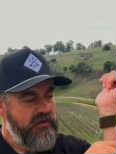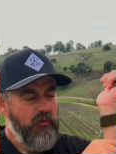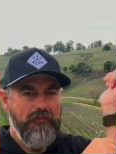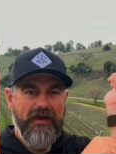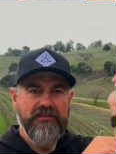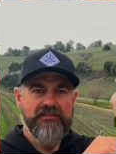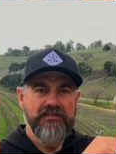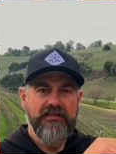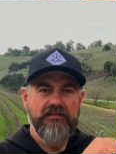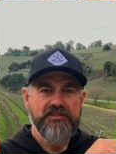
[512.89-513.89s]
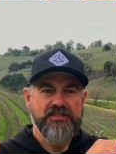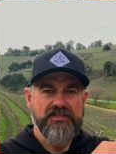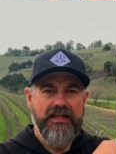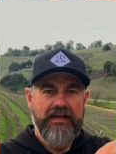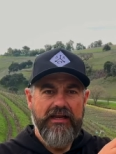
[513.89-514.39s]
and we made this little
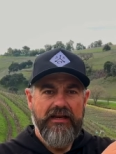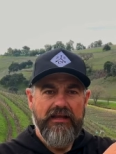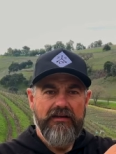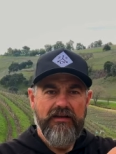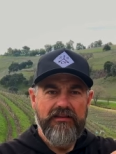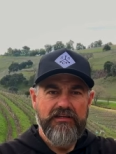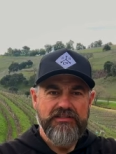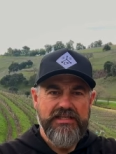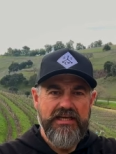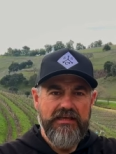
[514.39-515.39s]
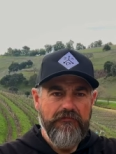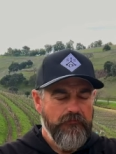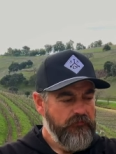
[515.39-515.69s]
slit in it, a little T.